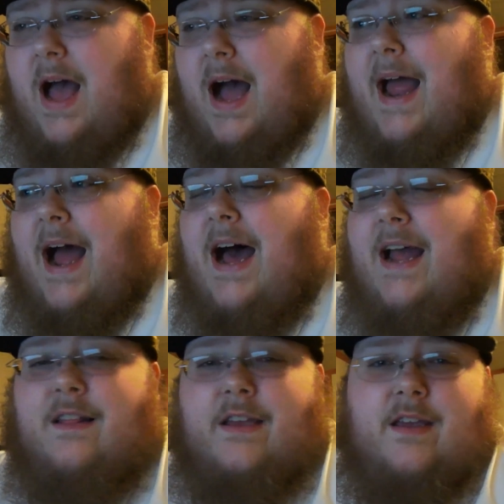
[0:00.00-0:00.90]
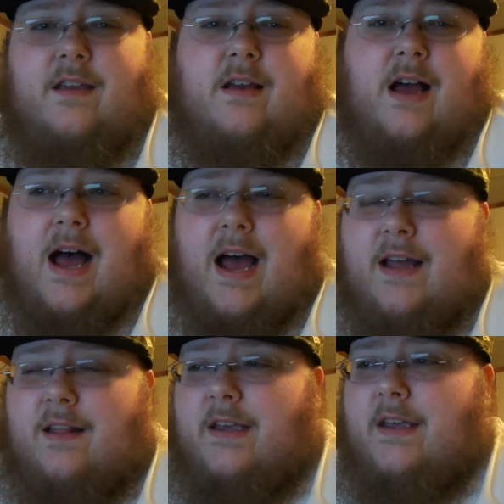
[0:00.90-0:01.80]
I highly,
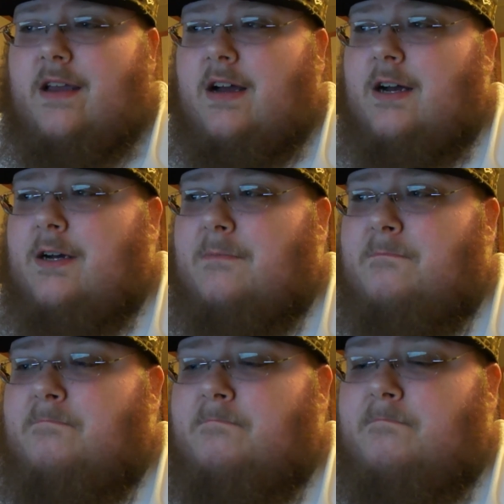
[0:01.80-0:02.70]
highly um,